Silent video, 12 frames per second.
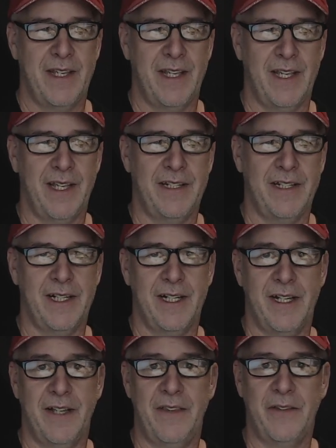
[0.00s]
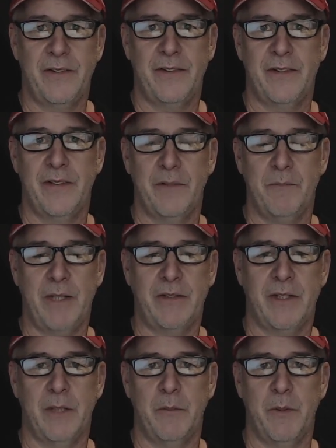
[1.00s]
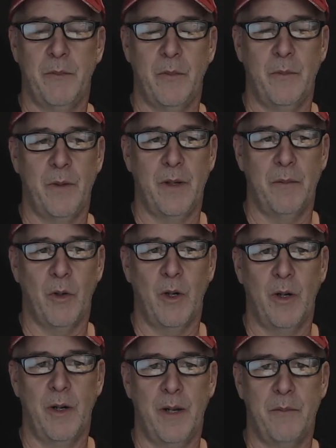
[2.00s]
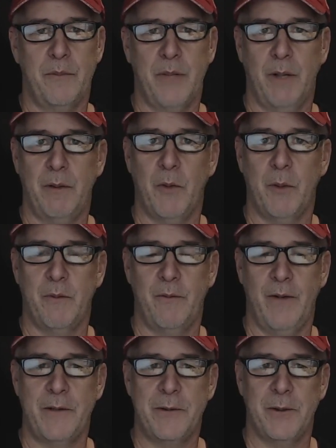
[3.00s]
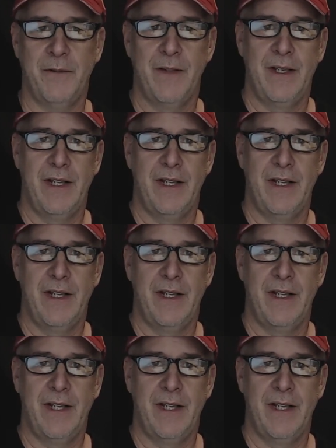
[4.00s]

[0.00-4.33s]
and uh, this it makes it a little bit more, uh, probably more professional.